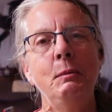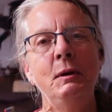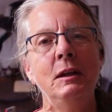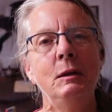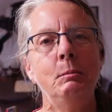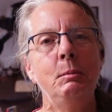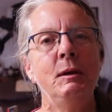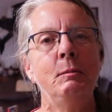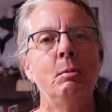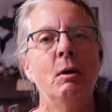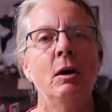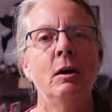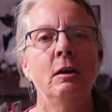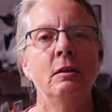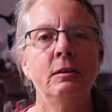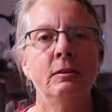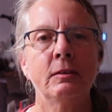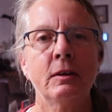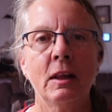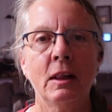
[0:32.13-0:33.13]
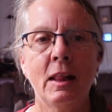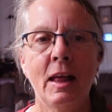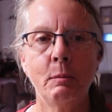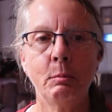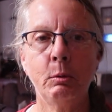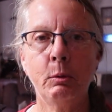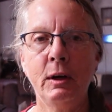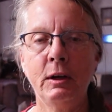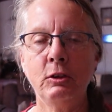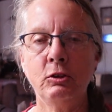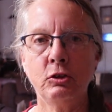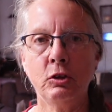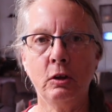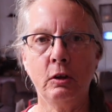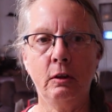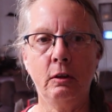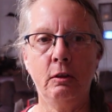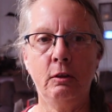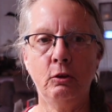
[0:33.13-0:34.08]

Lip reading: me to be part of this collaboration.